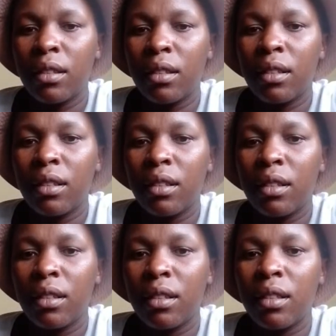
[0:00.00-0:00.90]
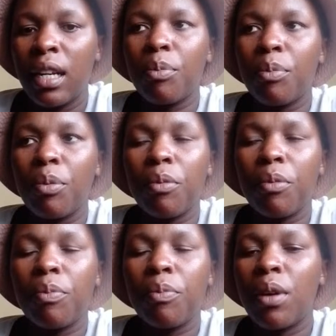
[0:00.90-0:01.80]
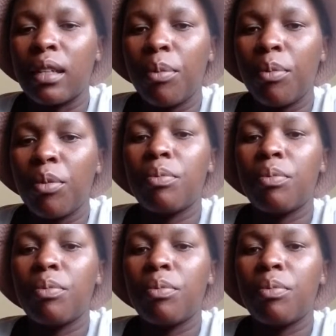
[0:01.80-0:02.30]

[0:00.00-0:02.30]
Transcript: Like, people can be able to buy,